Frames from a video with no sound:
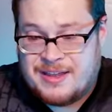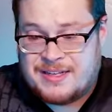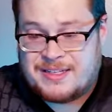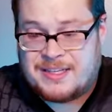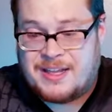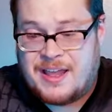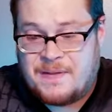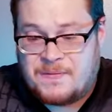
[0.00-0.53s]

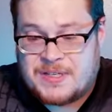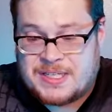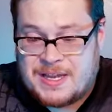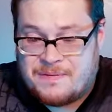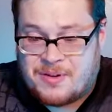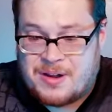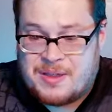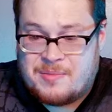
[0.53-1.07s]
It's
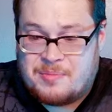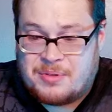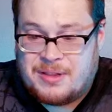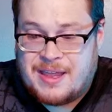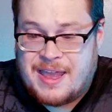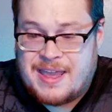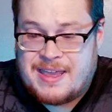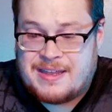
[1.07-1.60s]
Life-Severing
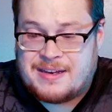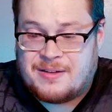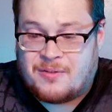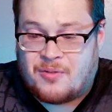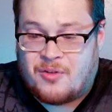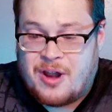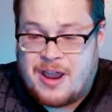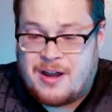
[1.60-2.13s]
Blade,
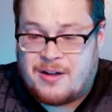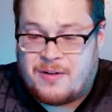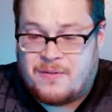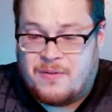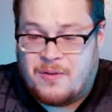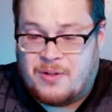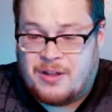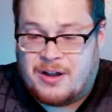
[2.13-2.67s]
Rare,
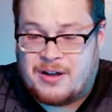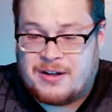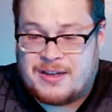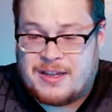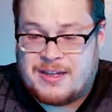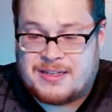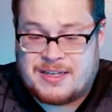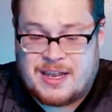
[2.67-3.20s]
Full
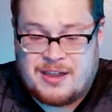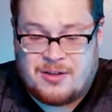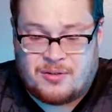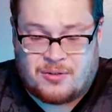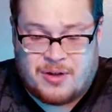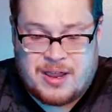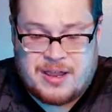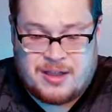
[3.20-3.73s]
Art. It's a
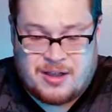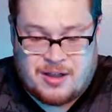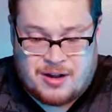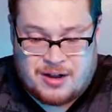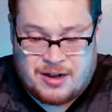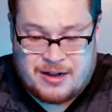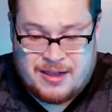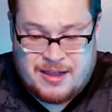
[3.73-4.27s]
great
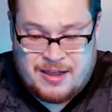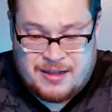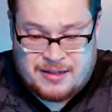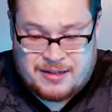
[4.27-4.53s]
card.